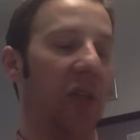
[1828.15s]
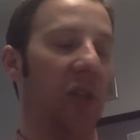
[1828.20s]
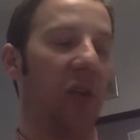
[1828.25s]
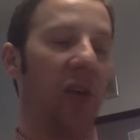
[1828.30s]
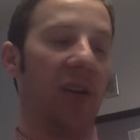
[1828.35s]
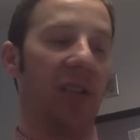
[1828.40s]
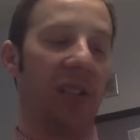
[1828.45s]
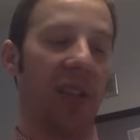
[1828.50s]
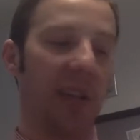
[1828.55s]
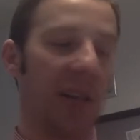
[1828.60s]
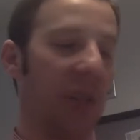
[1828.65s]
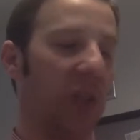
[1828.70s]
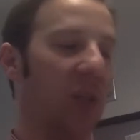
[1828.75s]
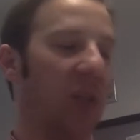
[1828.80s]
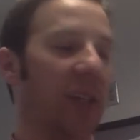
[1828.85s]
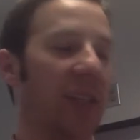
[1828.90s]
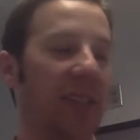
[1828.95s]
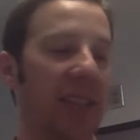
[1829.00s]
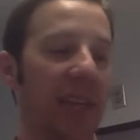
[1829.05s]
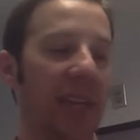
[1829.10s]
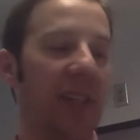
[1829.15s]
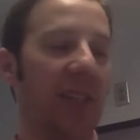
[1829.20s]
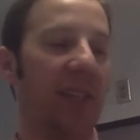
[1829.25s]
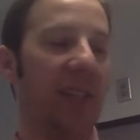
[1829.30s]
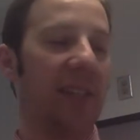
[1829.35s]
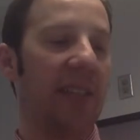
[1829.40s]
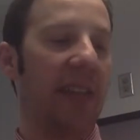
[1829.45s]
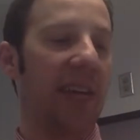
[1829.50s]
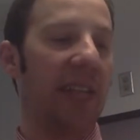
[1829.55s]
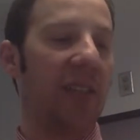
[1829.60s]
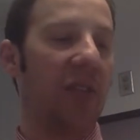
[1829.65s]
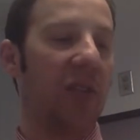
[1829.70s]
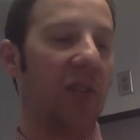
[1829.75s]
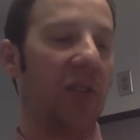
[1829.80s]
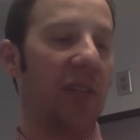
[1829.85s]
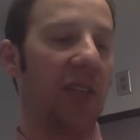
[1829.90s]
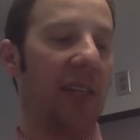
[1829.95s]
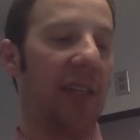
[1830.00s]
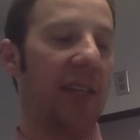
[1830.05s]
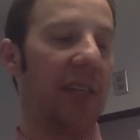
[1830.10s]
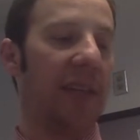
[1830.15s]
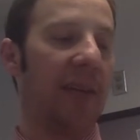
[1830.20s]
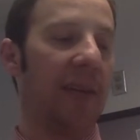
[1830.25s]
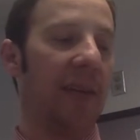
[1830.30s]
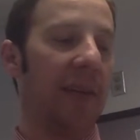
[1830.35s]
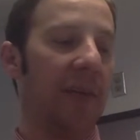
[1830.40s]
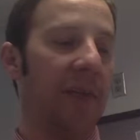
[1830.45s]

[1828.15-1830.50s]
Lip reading: across countries, nation states, or cities.